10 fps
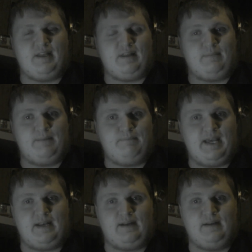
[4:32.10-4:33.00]
a little bit
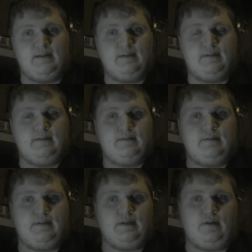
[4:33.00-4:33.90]
better.
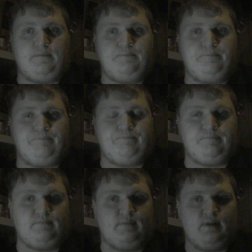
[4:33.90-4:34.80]
You know,
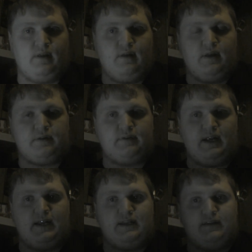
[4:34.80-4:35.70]
granted